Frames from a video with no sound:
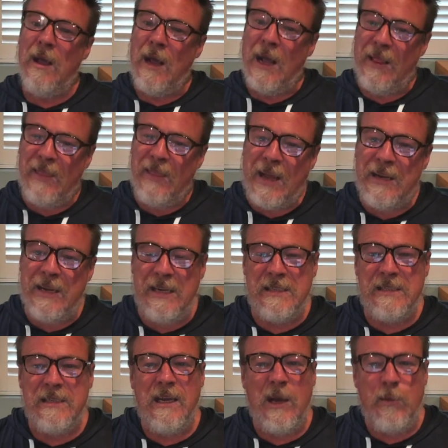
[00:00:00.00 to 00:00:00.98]
And that
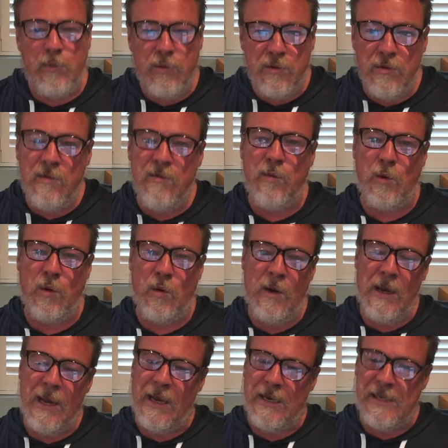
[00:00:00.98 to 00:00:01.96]
is a
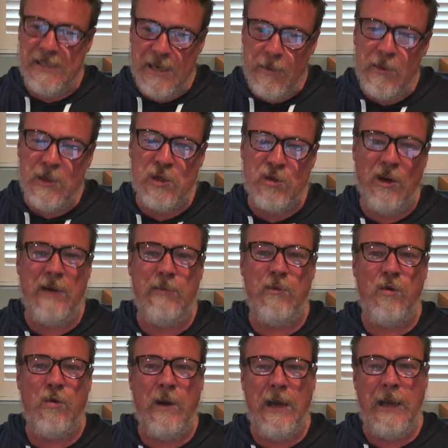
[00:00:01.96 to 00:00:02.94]
provable and
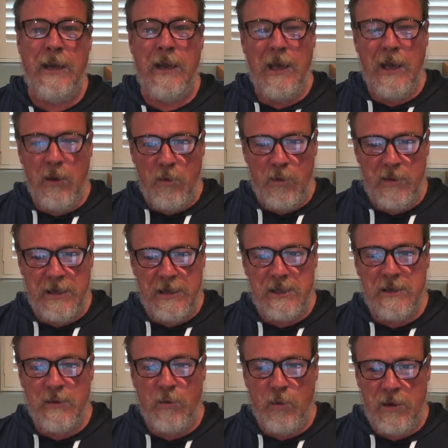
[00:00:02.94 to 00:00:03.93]
demonstrable way
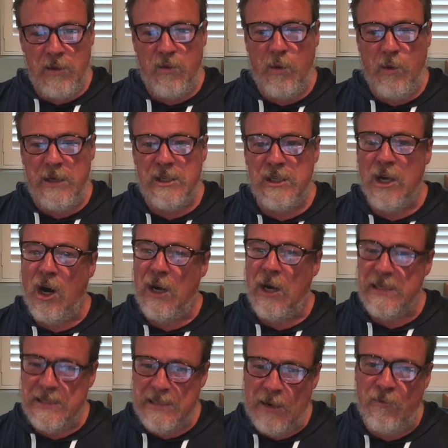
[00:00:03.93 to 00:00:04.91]
with which
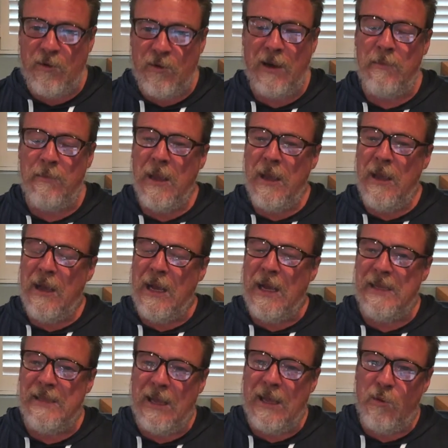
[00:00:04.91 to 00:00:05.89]
I suffer,
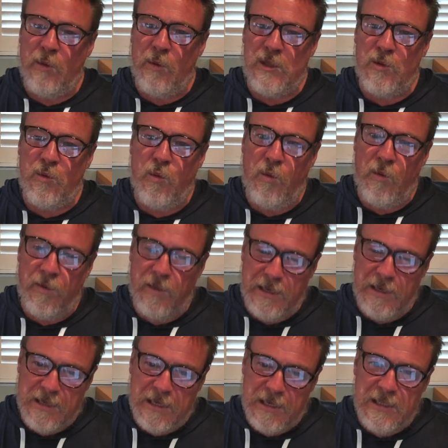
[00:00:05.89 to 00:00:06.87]
and that which
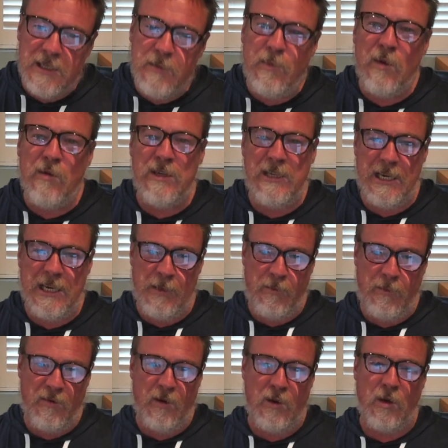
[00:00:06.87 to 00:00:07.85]
this conspiracy to
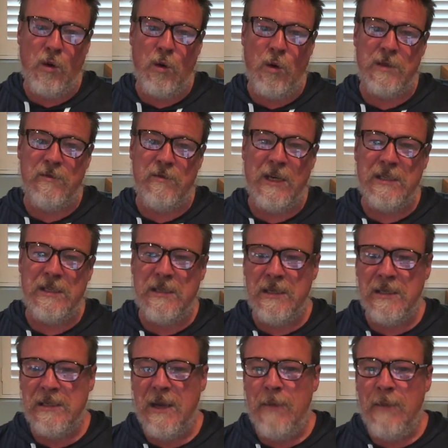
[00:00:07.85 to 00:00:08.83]
pervert the course of
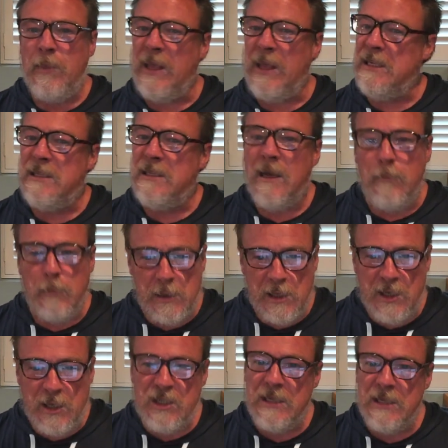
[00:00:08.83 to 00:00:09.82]
justice is
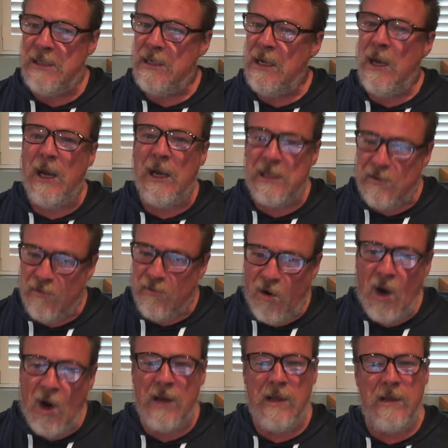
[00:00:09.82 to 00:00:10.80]
malicious, it's
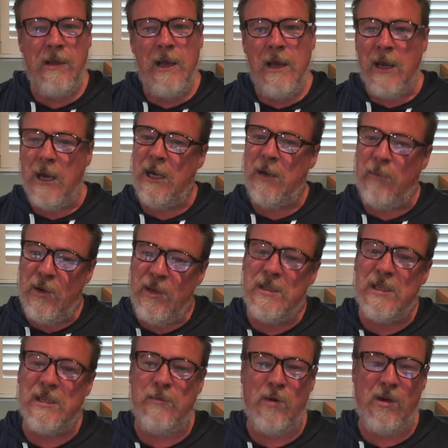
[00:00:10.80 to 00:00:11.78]
vile, it
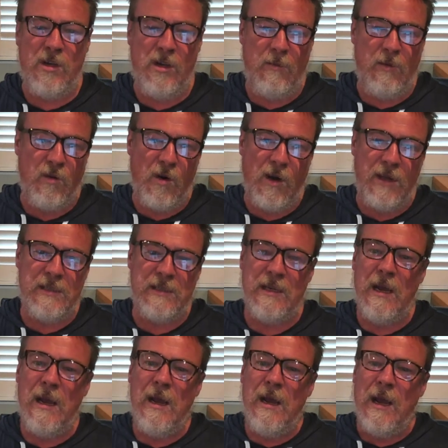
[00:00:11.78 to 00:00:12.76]
abuses my human rights,
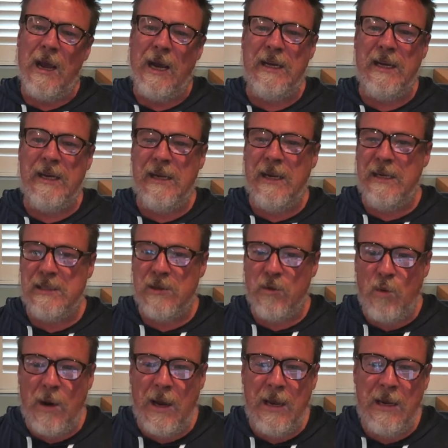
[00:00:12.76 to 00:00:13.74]
and it is a
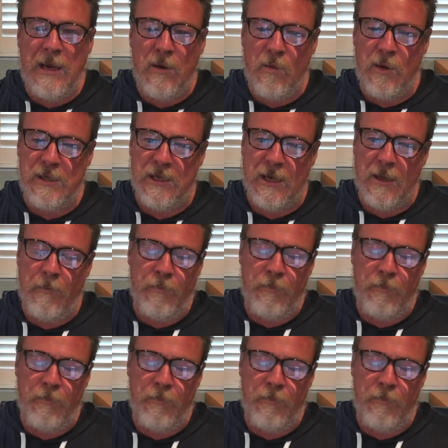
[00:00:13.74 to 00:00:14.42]
way which